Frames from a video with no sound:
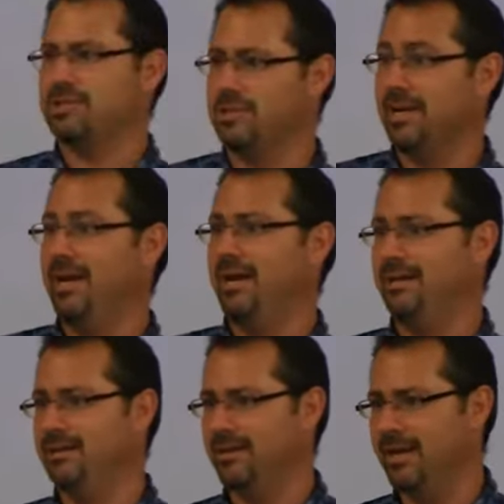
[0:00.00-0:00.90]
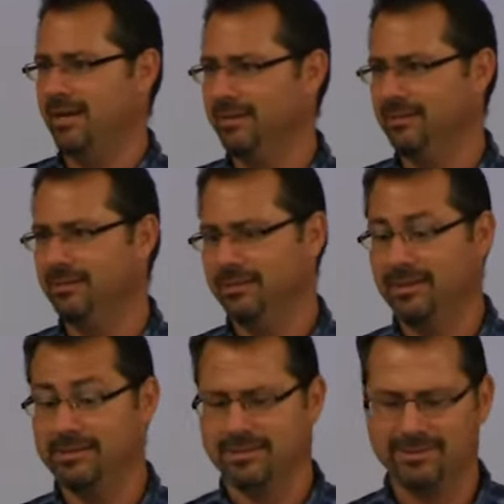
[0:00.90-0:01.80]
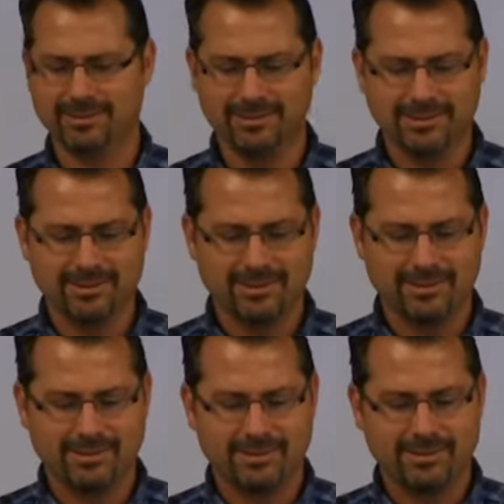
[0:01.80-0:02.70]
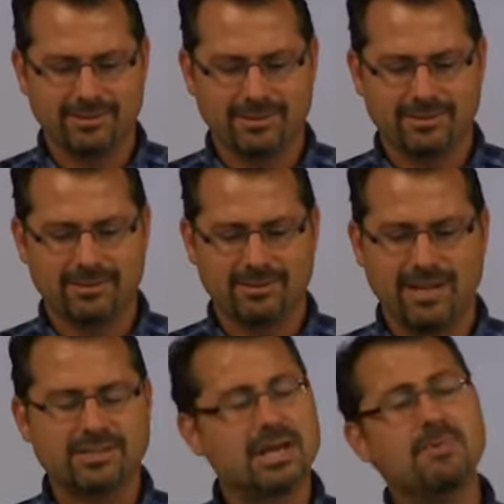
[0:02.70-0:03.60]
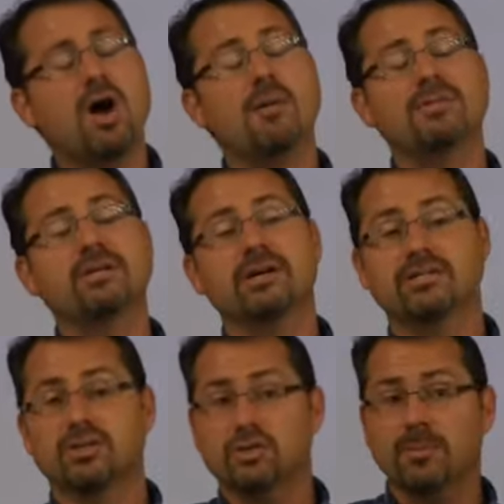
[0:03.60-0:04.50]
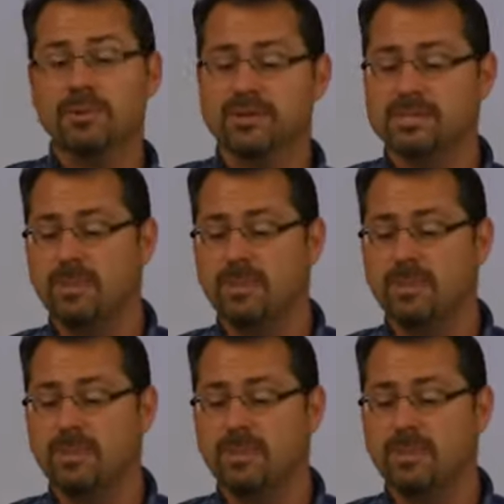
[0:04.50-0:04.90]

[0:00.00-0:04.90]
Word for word: mission. Yeah, yeah, that's it. Now, some commentaries interpret